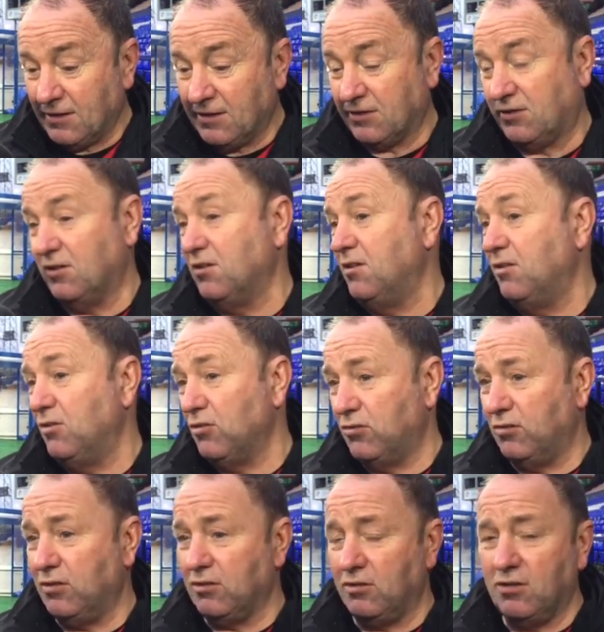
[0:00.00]
listen,
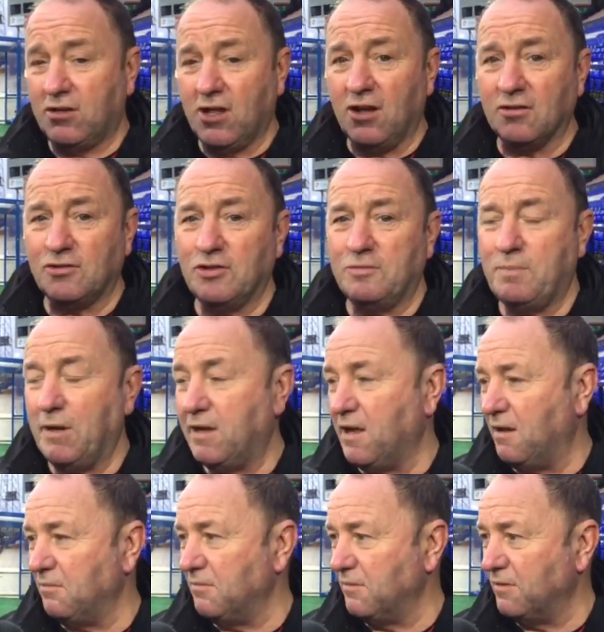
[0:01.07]
you can't just
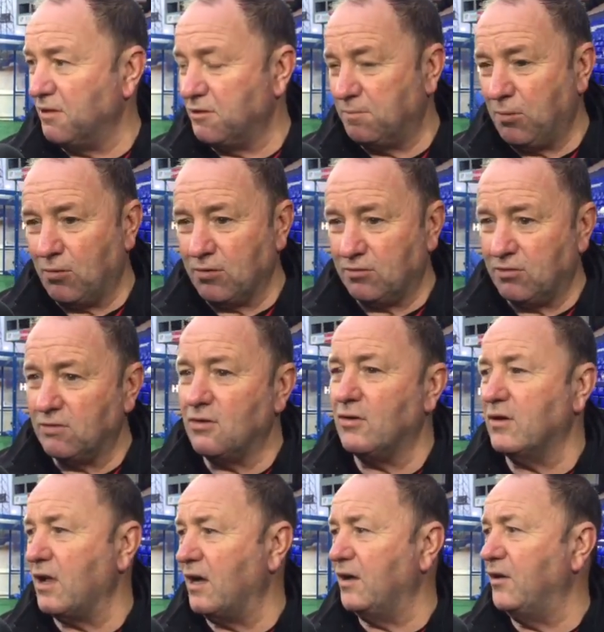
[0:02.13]
pick up these points, you've
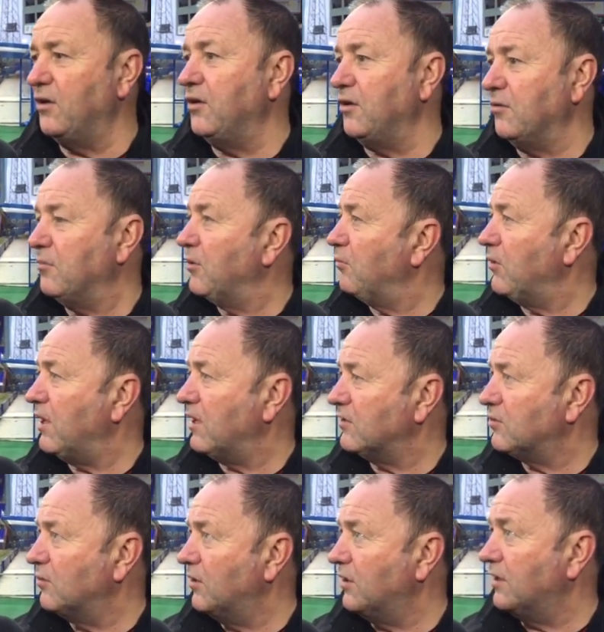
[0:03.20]
got to go and earn them, and we
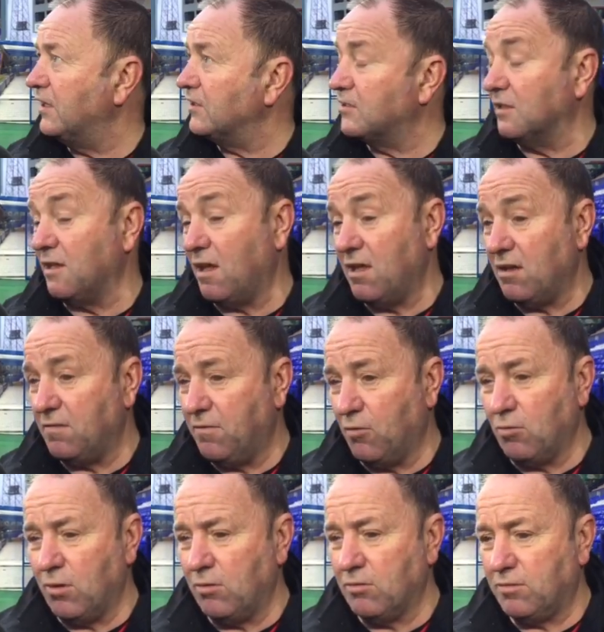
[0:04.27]
had to earn it today. I
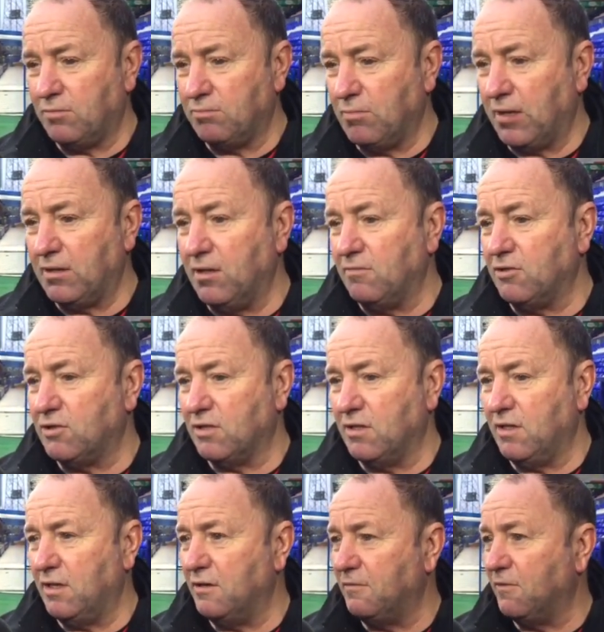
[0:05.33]
thought we were
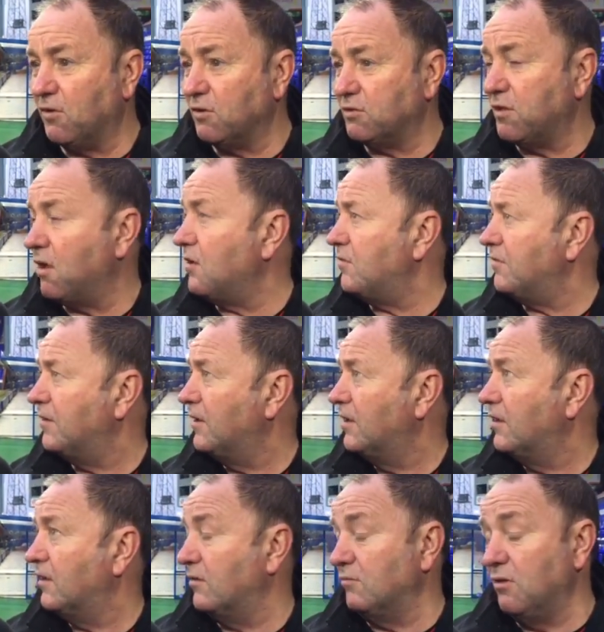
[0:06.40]
magnificent in the first half
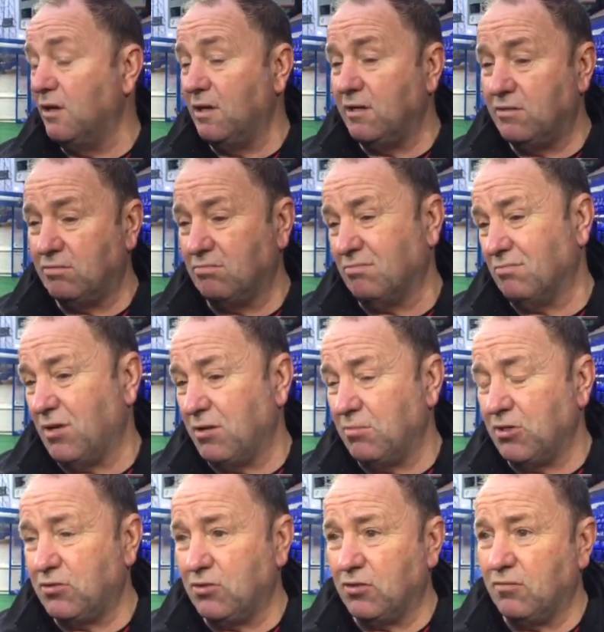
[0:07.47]
and really
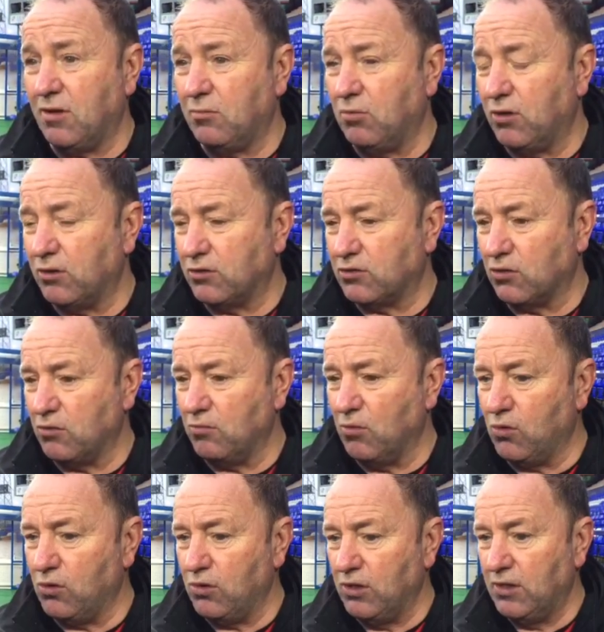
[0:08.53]
maybe should have had one or two
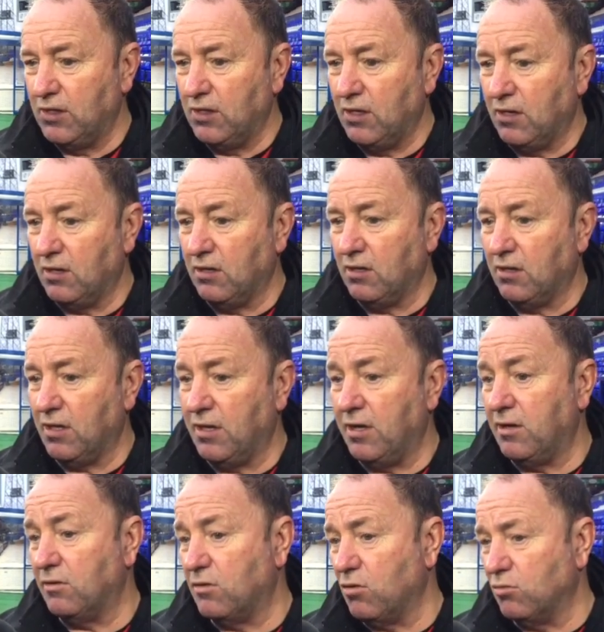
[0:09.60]
more. And
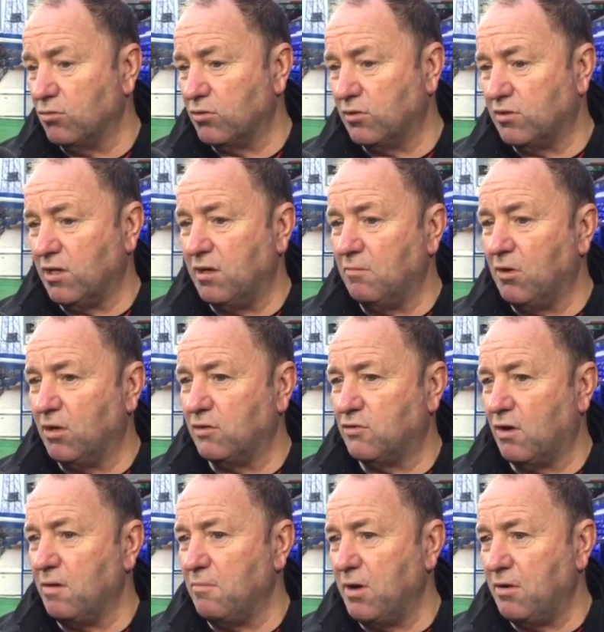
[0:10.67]
then, of course, a team like
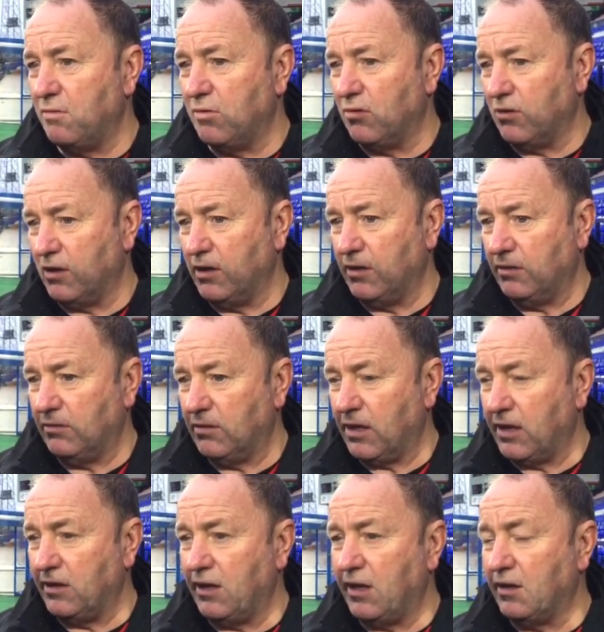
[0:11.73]
Tranmere are not going to
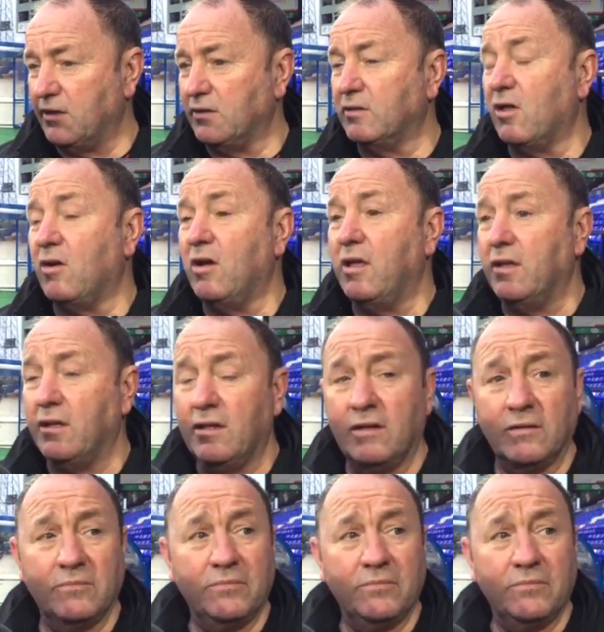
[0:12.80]
lay down and die